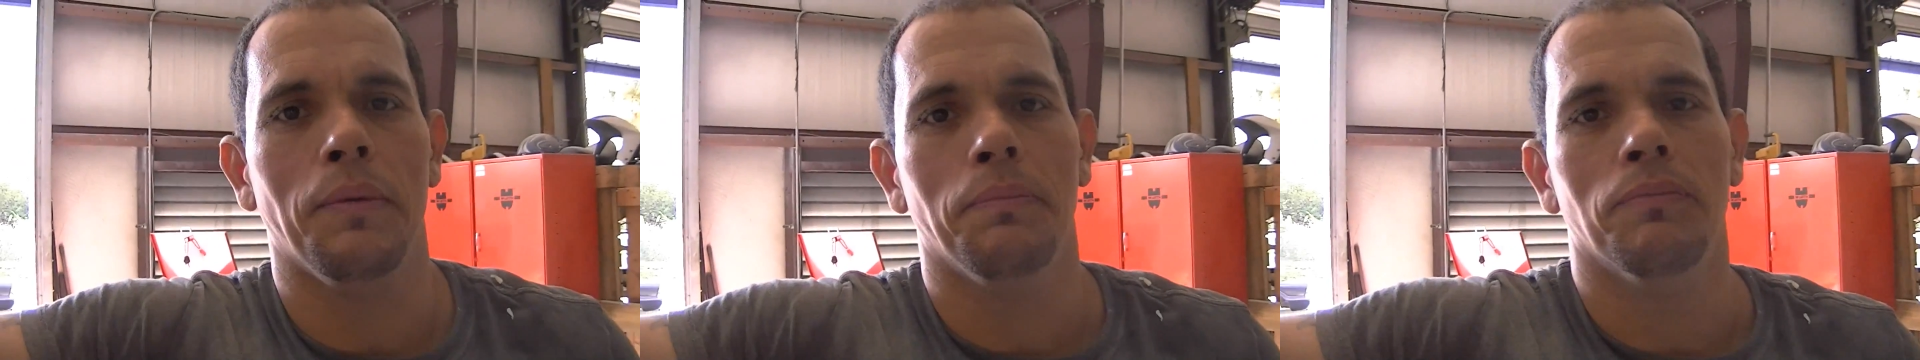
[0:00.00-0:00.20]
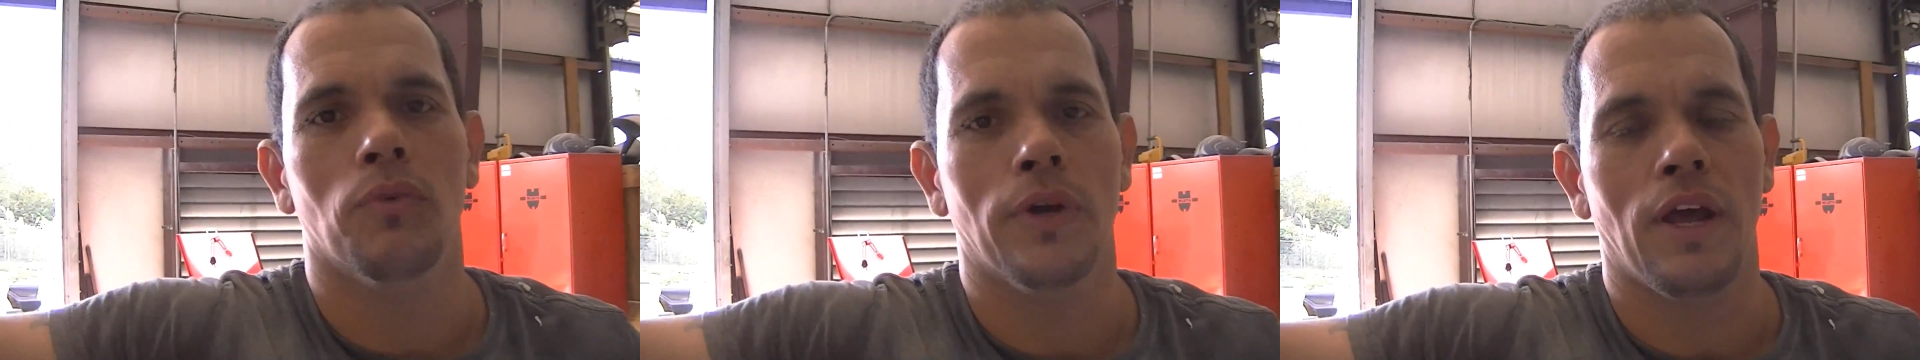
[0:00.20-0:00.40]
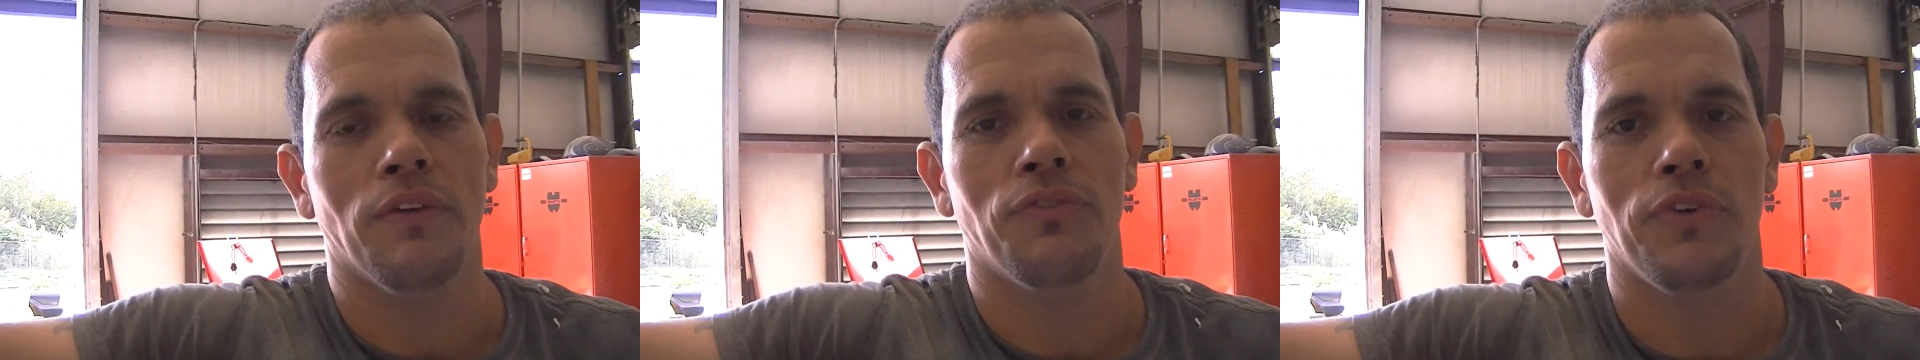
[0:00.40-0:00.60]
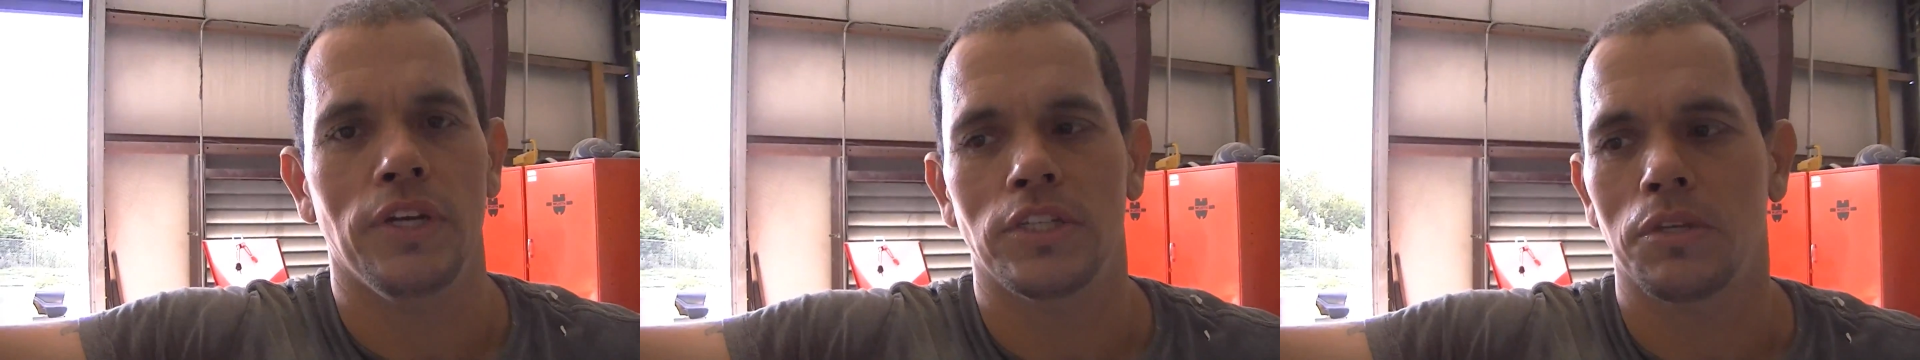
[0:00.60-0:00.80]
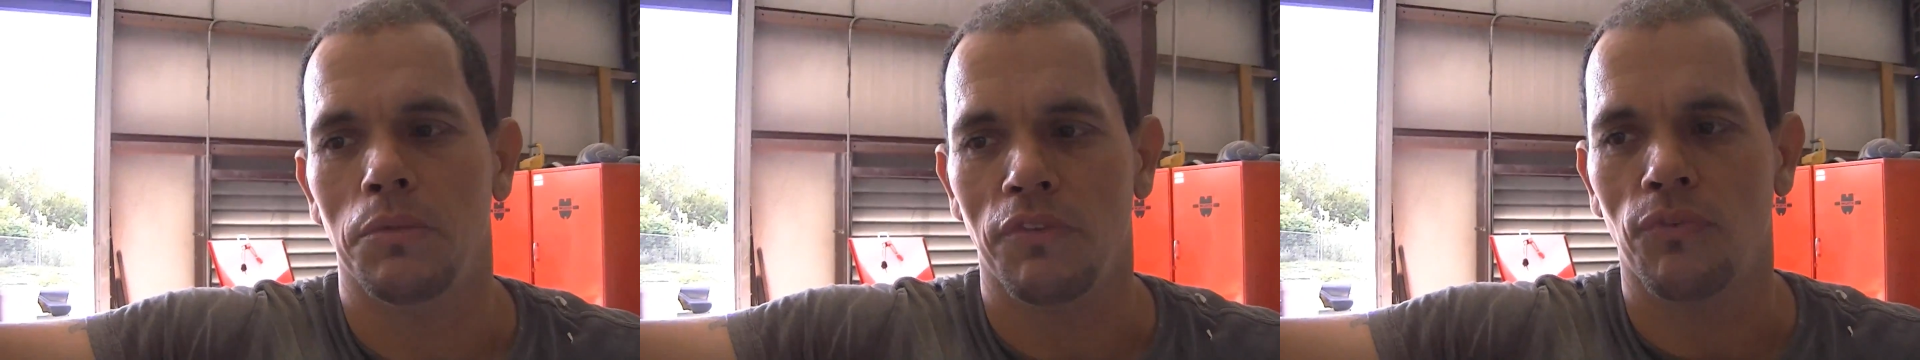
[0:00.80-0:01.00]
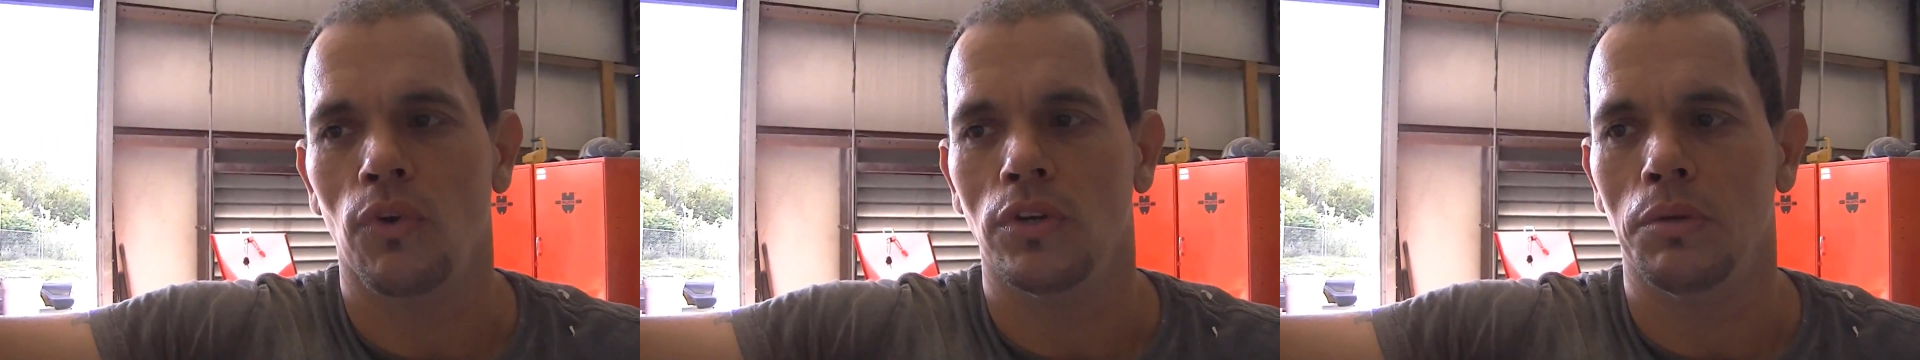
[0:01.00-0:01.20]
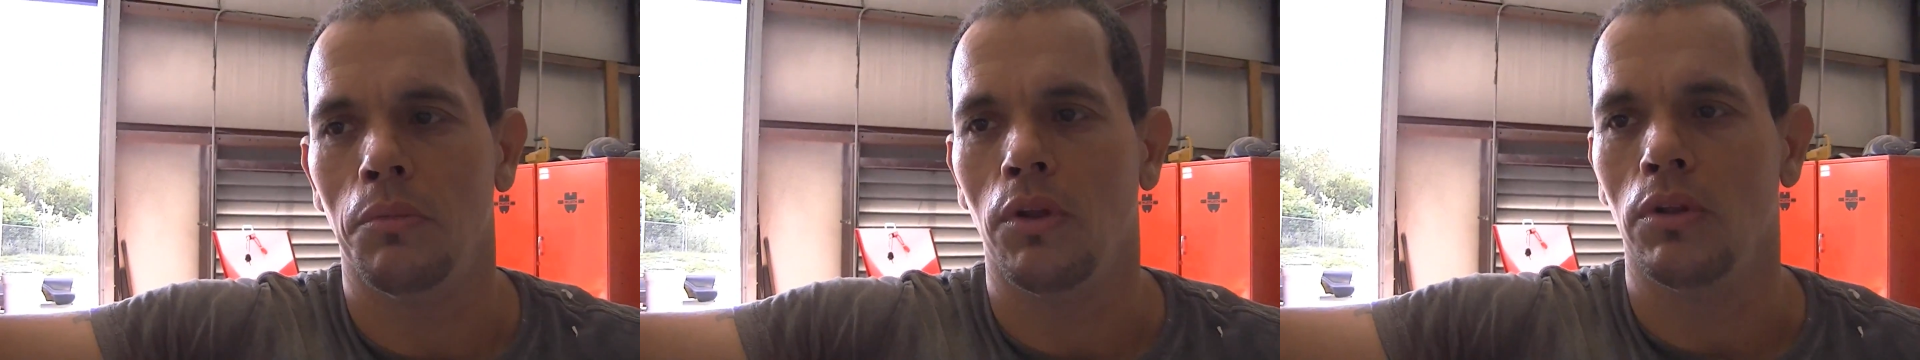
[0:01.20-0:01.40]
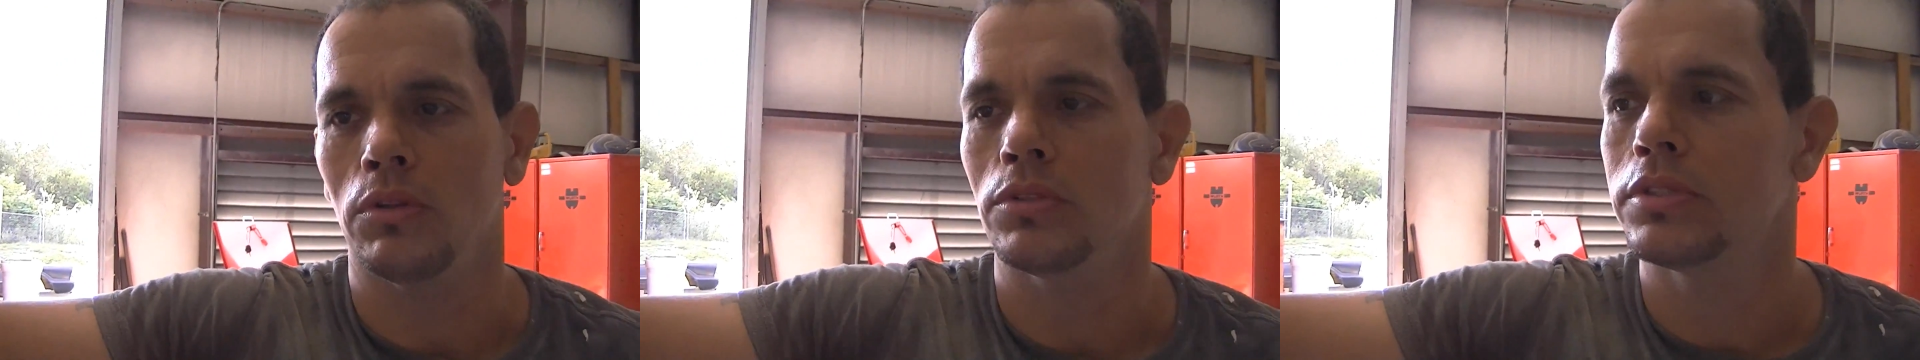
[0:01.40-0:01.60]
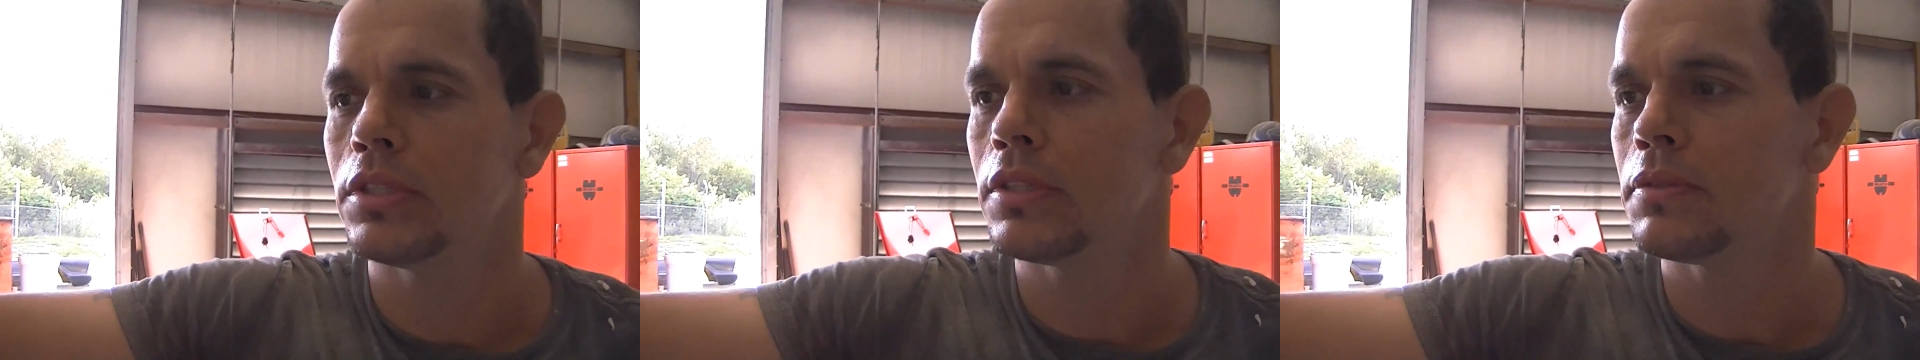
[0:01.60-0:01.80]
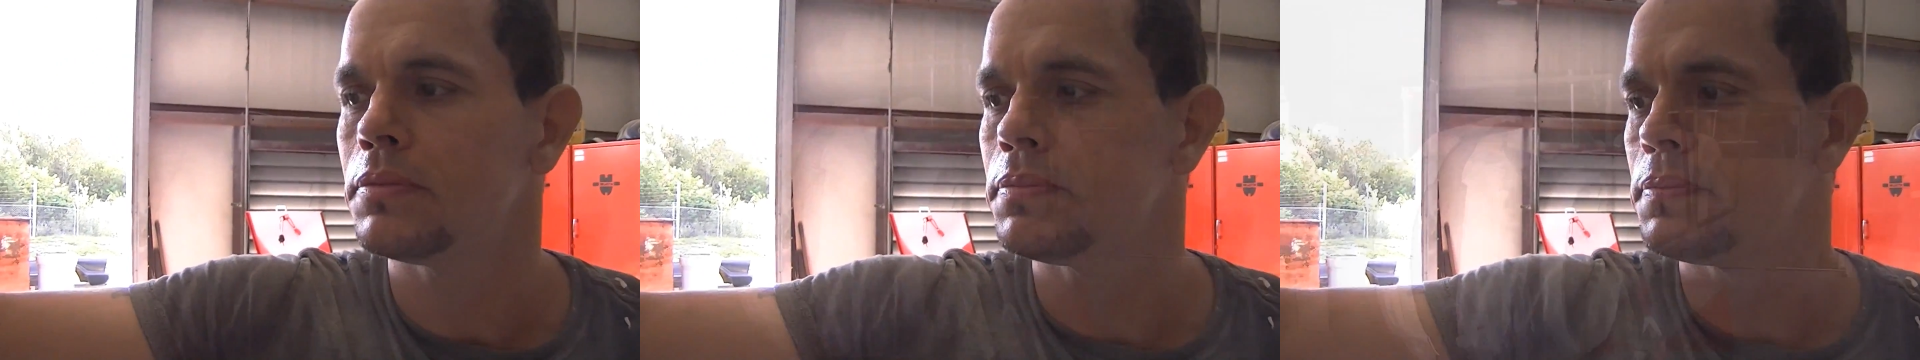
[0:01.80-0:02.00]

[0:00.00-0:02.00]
I finished it before the molds.